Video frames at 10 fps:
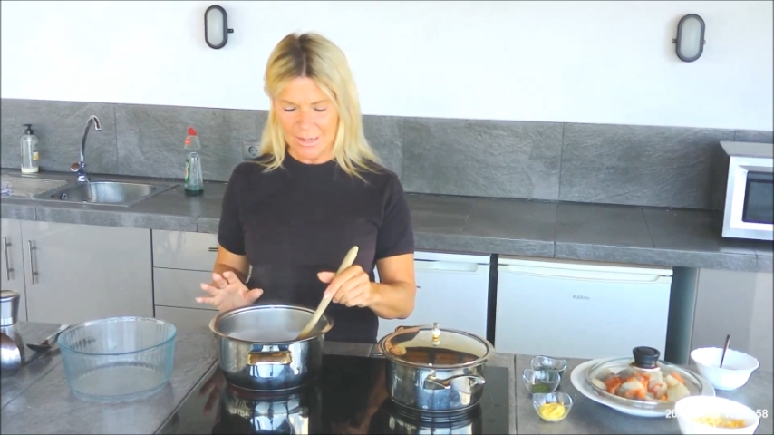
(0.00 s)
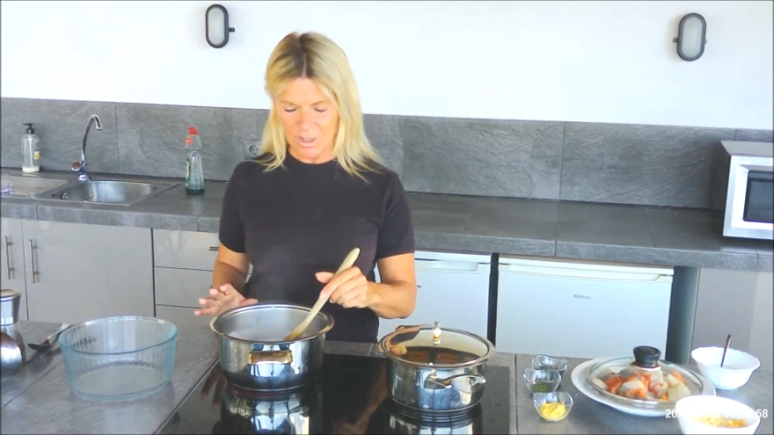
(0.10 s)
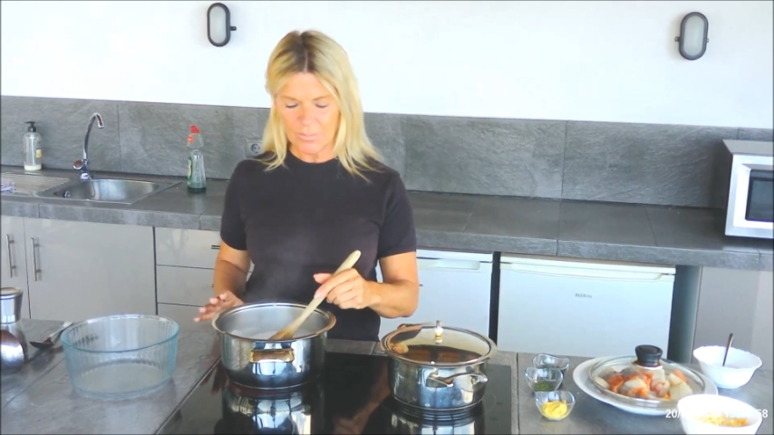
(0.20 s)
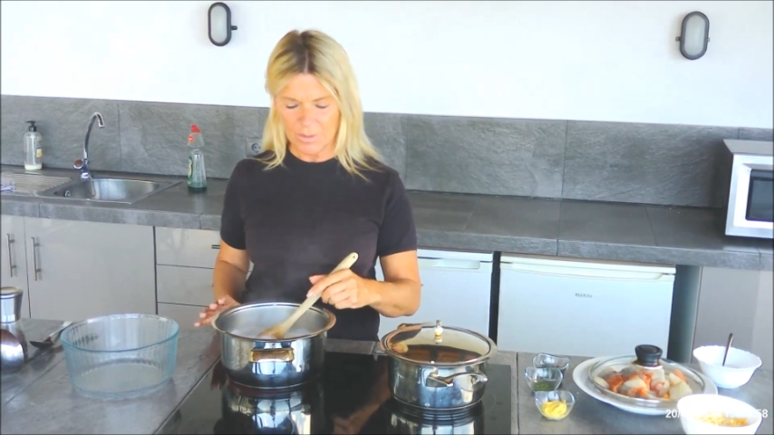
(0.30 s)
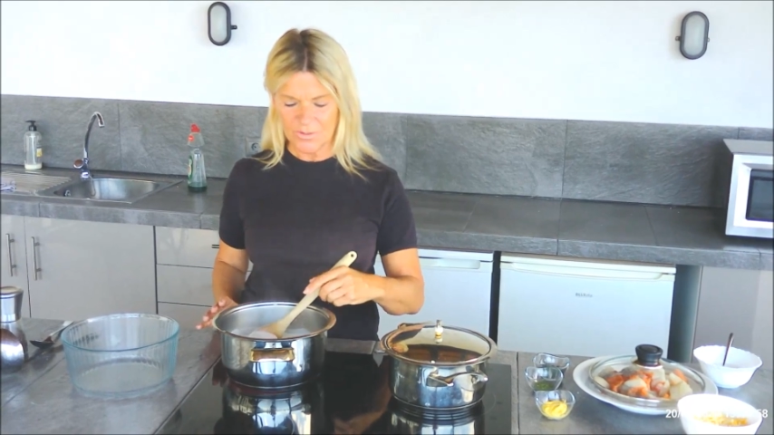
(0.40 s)

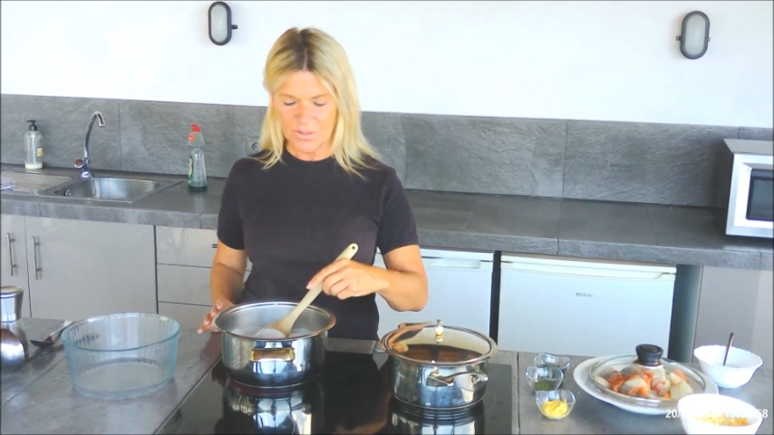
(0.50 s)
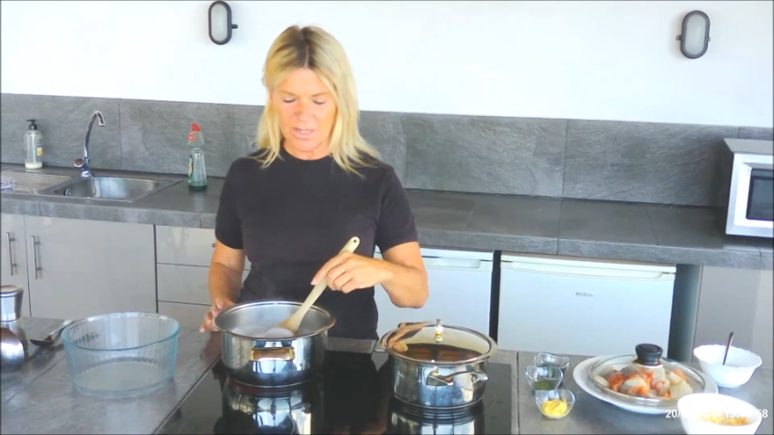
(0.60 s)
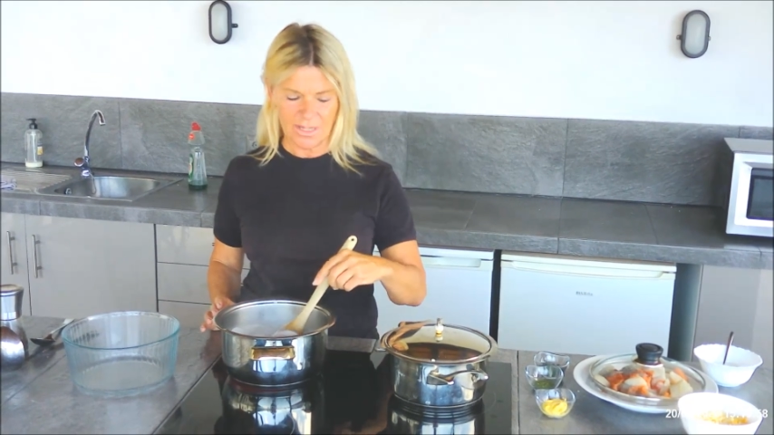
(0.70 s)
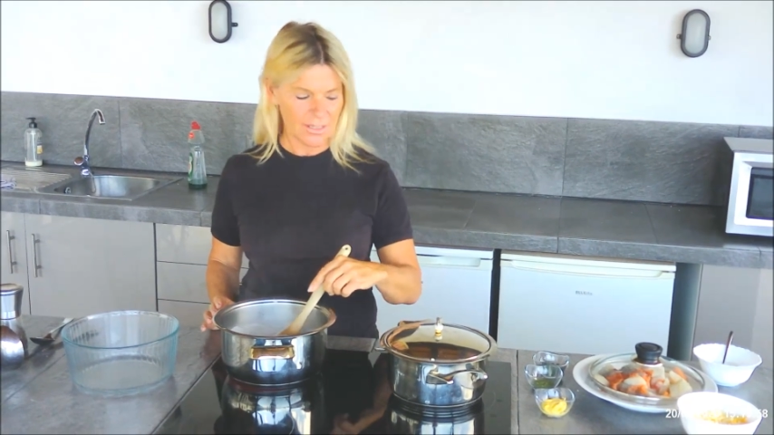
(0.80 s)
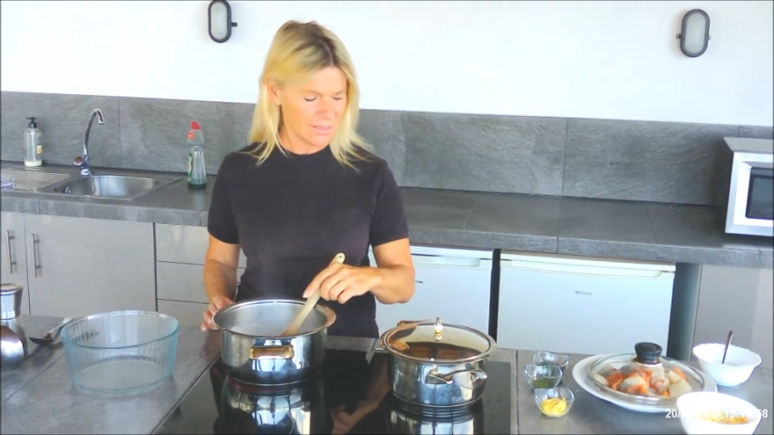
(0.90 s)
come up to
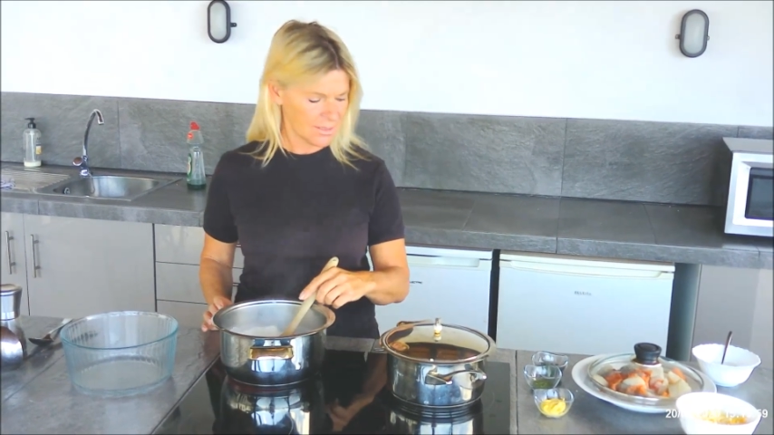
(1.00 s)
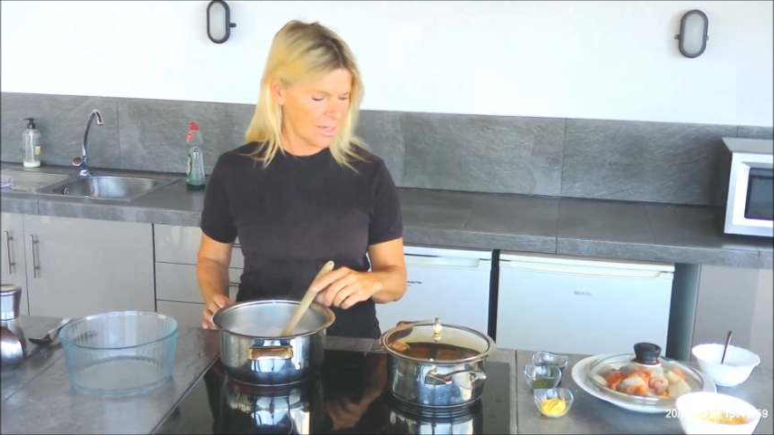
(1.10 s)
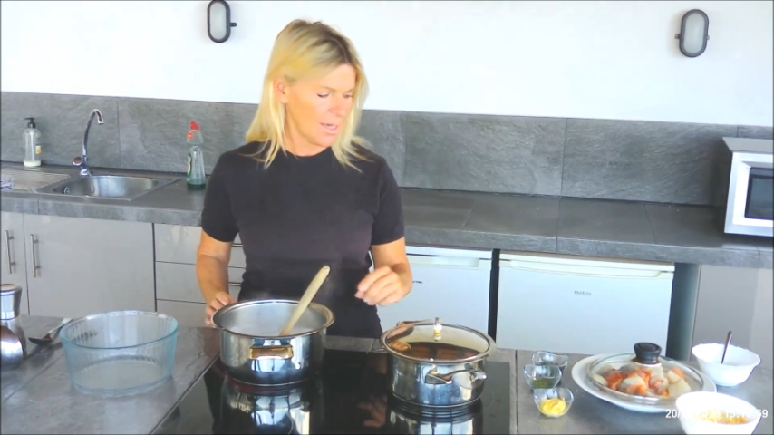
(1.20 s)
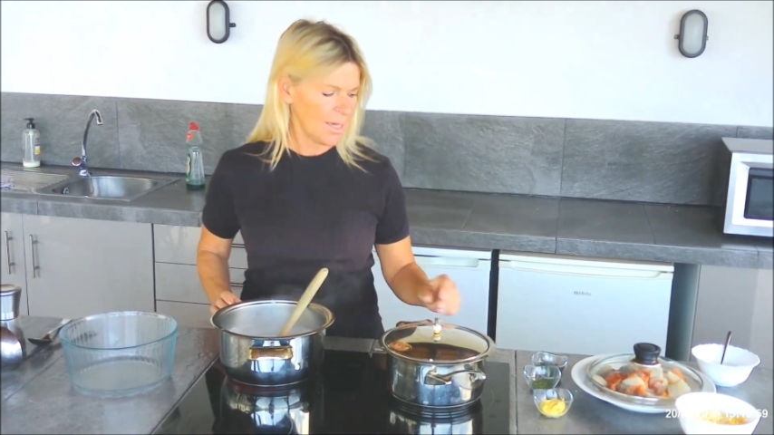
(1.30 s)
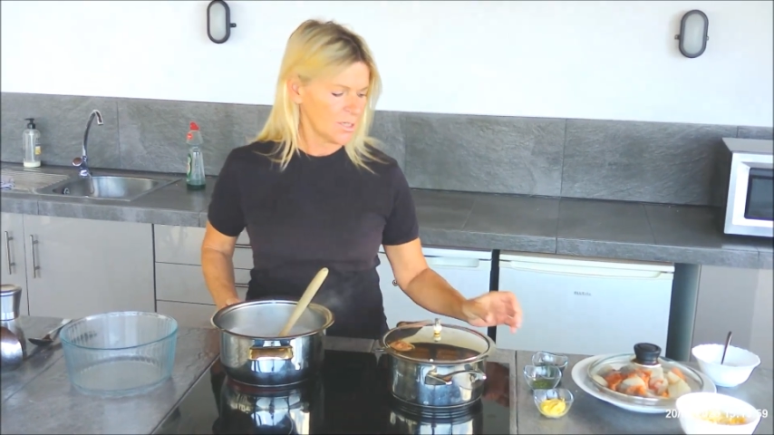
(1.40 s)
heat.
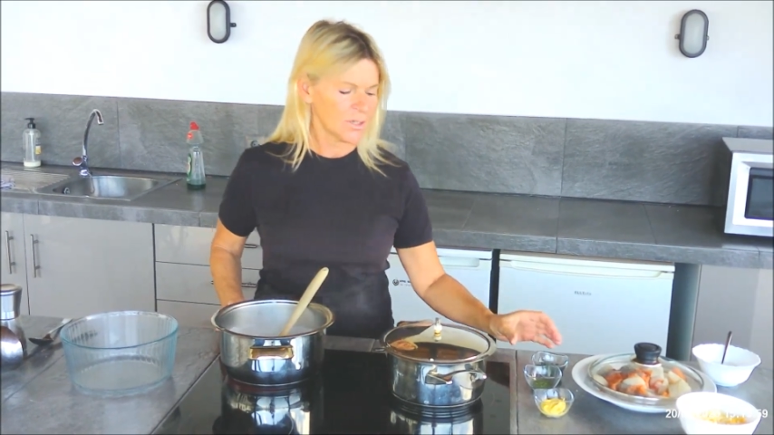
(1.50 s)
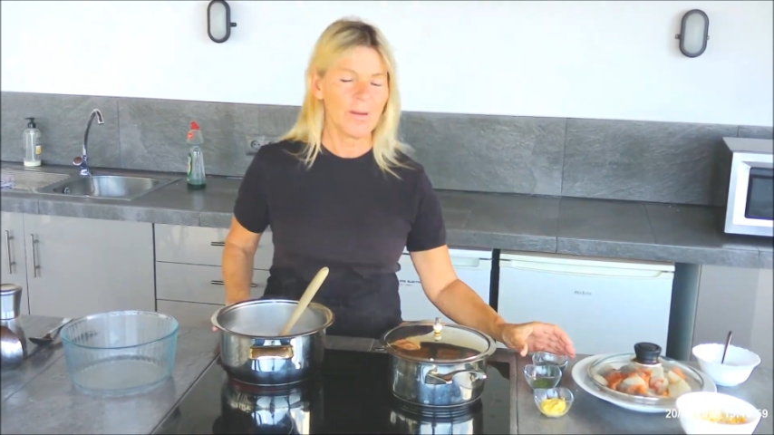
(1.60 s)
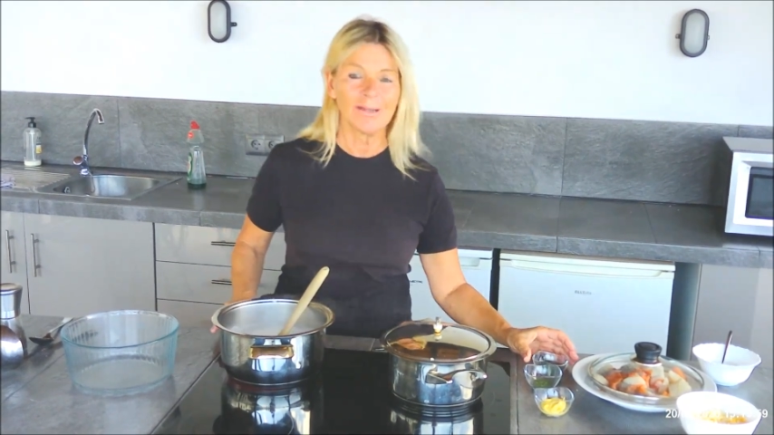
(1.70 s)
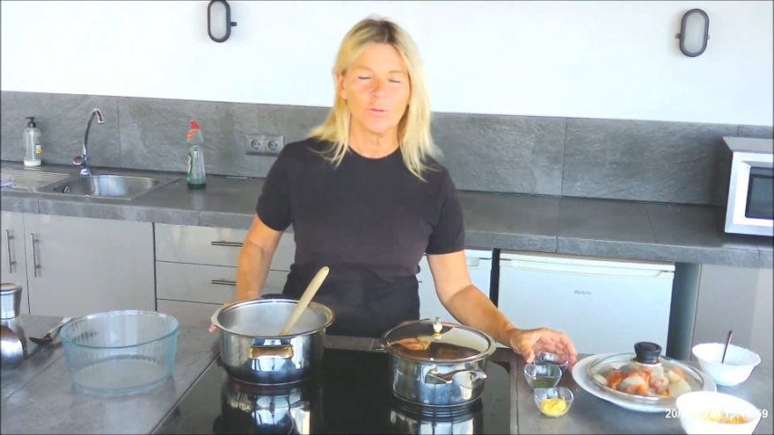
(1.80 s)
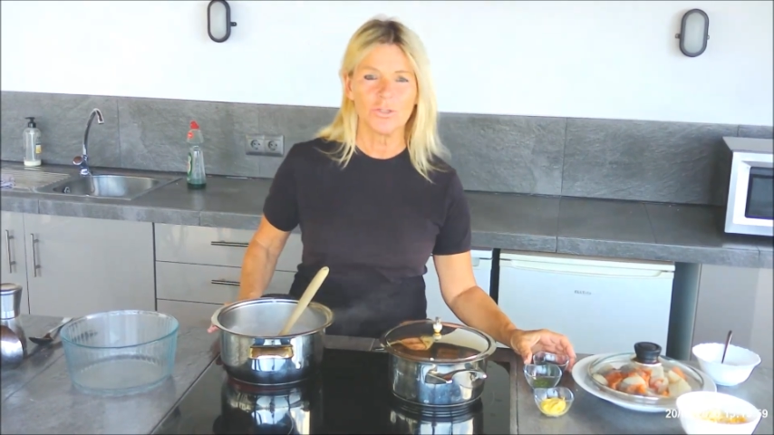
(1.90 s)
So
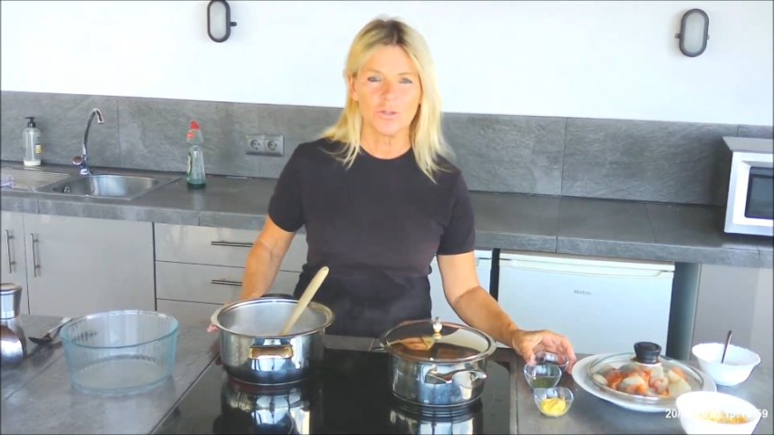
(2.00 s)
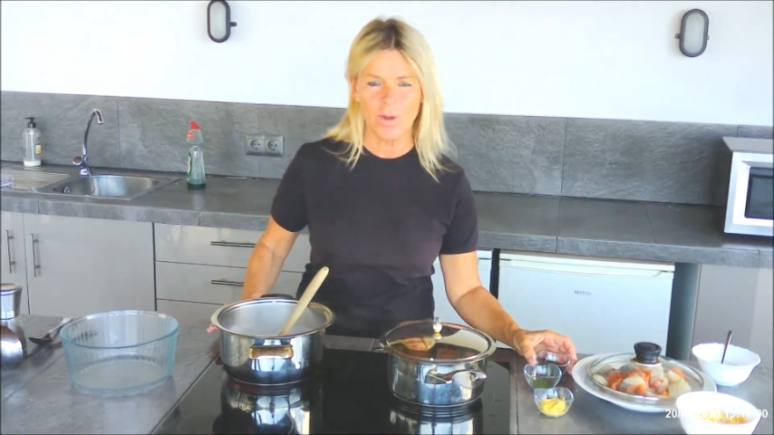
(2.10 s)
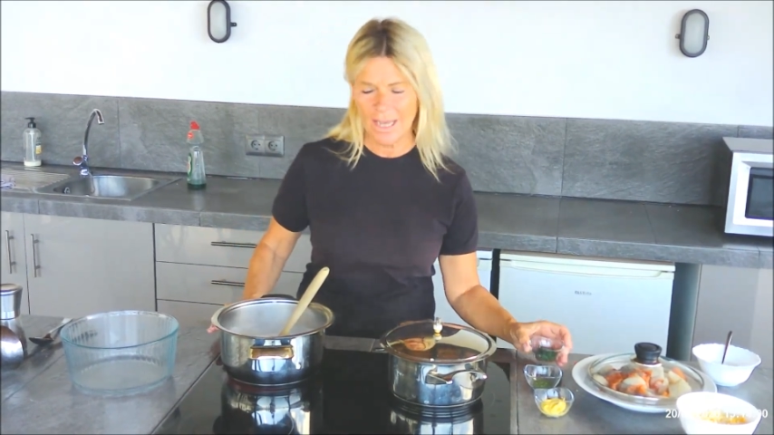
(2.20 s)
I'm going to